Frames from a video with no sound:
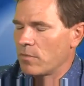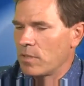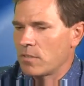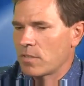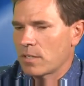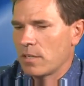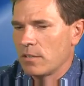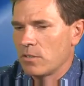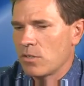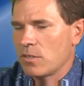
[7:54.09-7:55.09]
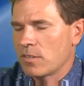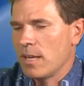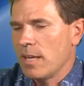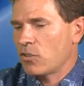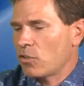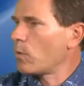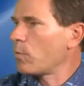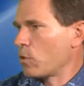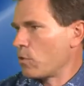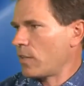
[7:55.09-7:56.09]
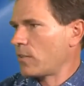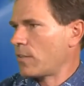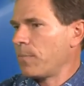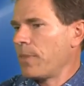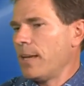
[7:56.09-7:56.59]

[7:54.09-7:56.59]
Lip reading: these technologies. And so we progressed.